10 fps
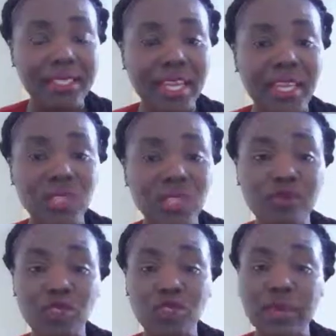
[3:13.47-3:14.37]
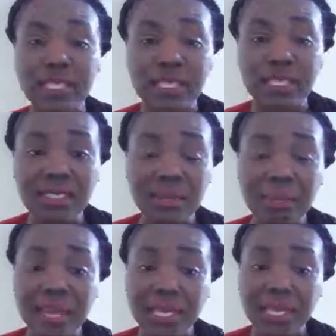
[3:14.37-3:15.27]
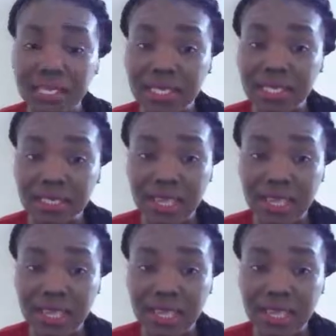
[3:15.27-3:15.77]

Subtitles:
It is frustrating to the patients.